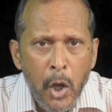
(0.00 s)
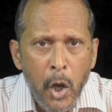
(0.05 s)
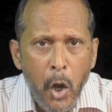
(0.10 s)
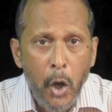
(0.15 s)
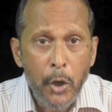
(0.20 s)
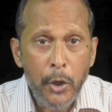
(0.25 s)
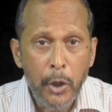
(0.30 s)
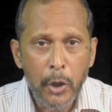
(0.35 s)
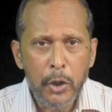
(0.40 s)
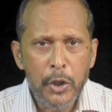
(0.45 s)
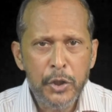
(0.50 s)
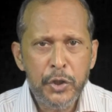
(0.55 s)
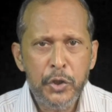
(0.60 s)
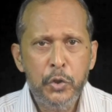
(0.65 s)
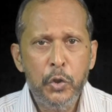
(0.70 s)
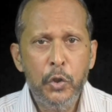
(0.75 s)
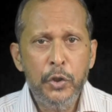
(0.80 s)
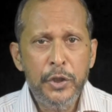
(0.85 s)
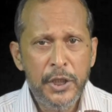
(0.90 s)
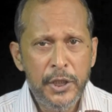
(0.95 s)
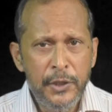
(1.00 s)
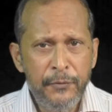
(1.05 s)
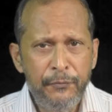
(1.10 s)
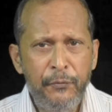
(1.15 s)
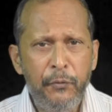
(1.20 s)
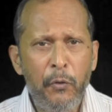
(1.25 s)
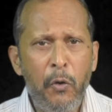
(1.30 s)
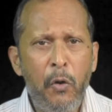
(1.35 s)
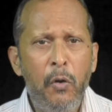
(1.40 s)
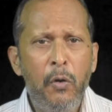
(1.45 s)
On August
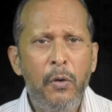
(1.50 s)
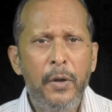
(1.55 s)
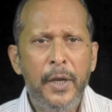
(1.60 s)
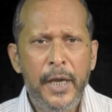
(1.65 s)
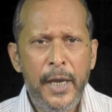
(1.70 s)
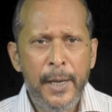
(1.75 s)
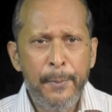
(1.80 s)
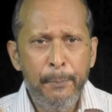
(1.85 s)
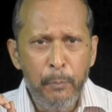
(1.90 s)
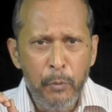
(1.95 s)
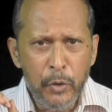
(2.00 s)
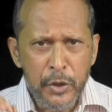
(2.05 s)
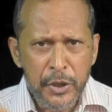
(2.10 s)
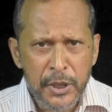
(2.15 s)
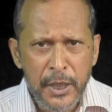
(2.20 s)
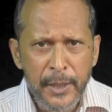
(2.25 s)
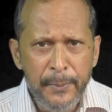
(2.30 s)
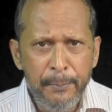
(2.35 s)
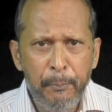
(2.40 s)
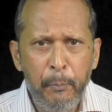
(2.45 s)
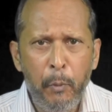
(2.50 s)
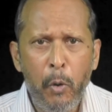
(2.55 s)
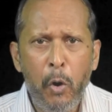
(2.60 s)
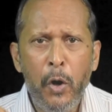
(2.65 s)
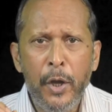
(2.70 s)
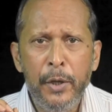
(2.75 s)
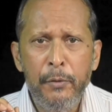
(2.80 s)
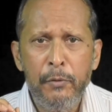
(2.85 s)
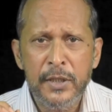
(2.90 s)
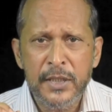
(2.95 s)
24, a Muslim
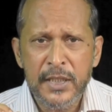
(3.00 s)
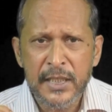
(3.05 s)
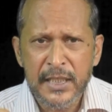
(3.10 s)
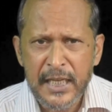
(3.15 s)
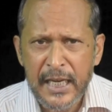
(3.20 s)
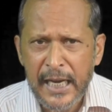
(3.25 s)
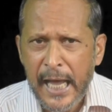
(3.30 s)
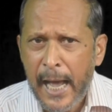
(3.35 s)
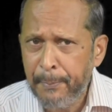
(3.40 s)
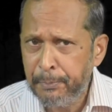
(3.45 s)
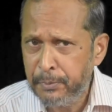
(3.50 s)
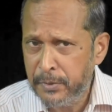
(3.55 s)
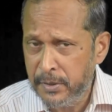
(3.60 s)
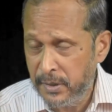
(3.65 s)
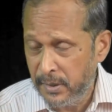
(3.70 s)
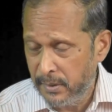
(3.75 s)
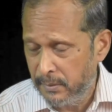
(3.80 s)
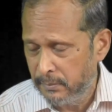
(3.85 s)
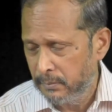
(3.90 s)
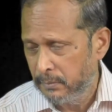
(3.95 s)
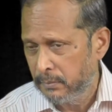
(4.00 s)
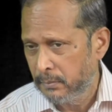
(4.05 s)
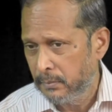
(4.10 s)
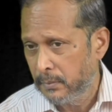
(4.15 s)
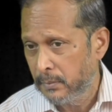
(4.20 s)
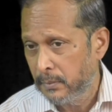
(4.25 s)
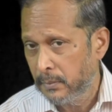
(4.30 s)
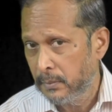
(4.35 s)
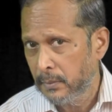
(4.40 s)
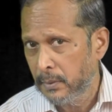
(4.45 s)
boy was slapped
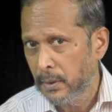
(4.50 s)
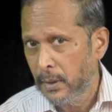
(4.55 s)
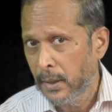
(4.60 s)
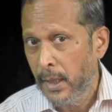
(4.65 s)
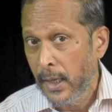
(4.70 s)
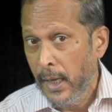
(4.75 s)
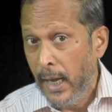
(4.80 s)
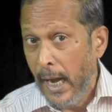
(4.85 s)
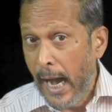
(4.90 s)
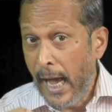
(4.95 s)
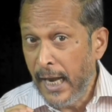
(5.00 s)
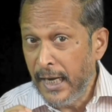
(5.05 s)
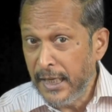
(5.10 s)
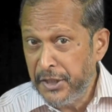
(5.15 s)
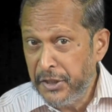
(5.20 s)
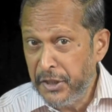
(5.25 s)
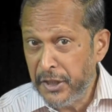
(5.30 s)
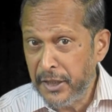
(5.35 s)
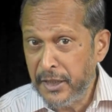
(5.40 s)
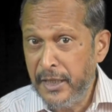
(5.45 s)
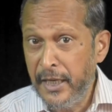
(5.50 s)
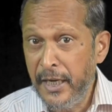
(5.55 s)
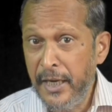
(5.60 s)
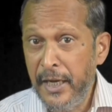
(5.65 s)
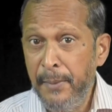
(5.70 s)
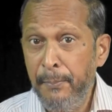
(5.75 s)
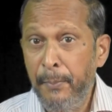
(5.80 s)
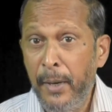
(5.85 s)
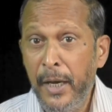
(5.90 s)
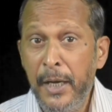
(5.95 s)

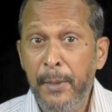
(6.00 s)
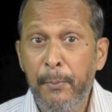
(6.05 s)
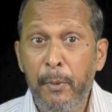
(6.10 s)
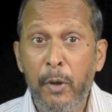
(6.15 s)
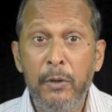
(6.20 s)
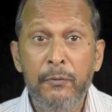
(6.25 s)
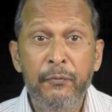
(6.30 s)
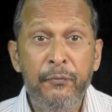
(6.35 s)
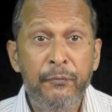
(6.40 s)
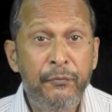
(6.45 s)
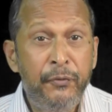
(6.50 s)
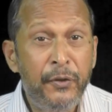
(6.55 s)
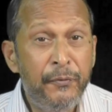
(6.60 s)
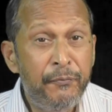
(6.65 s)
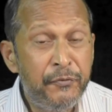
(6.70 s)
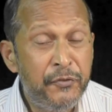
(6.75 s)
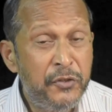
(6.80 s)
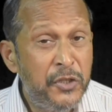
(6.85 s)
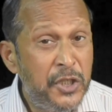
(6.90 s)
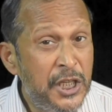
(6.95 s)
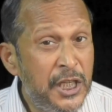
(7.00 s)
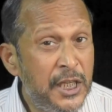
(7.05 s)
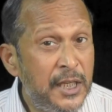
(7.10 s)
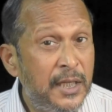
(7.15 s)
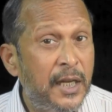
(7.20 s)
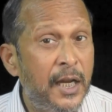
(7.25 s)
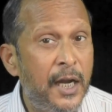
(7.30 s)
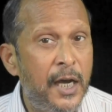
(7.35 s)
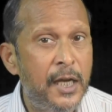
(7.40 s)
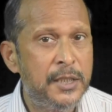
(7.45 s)
allegedly by about 50
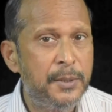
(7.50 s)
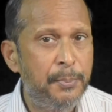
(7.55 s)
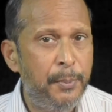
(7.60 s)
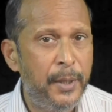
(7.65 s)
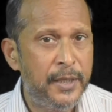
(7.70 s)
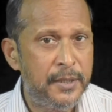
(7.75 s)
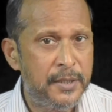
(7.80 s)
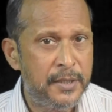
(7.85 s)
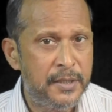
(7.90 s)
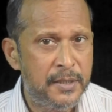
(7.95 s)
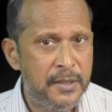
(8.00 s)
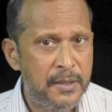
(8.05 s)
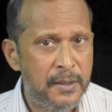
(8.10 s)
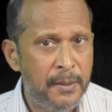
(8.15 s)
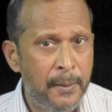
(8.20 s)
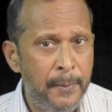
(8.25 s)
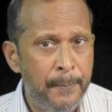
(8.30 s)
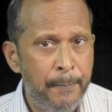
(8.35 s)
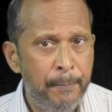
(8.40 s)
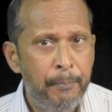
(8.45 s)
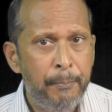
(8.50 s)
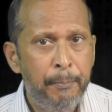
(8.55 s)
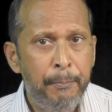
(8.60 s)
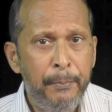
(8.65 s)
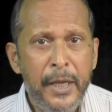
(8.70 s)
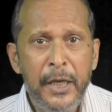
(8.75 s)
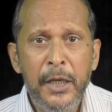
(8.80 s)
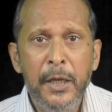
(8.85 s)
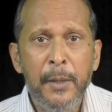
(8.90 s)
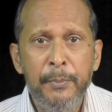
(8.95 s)
classmates,
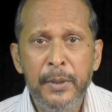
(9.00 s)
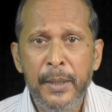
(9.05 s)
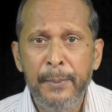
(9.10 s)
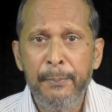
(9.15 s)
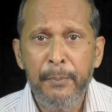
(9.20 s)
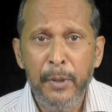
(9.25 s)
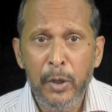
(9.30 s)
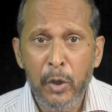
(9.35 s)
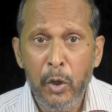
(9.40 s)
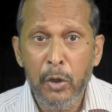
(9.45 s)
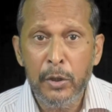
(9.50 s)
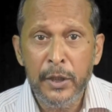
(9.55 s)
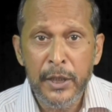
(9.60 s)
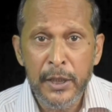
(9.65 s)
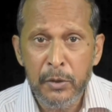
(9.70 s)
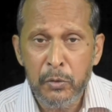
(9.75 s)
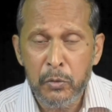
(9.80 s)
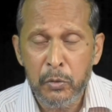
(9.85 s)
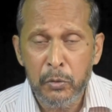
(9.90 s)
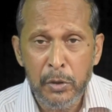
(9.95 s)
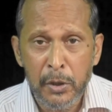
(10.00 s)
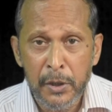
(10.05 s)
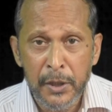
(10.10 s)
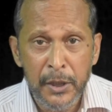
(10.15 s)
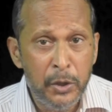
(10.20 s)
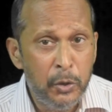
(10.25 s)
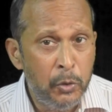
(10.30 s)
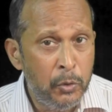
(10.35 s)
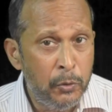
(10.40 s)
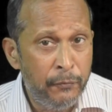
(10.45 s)
many of them belonging to the
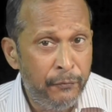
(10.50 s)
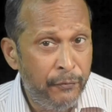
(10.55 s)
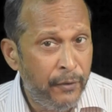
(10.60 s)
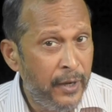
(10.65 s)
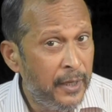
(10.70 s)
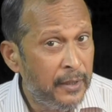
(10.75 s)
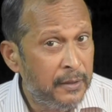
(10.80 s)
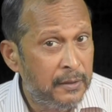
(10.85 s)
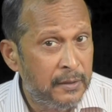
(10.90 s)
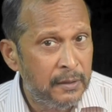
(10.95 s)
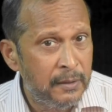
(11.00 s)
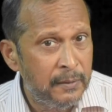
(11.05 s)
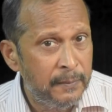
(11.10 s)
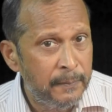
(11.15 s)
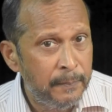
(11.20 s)
Hindu faith,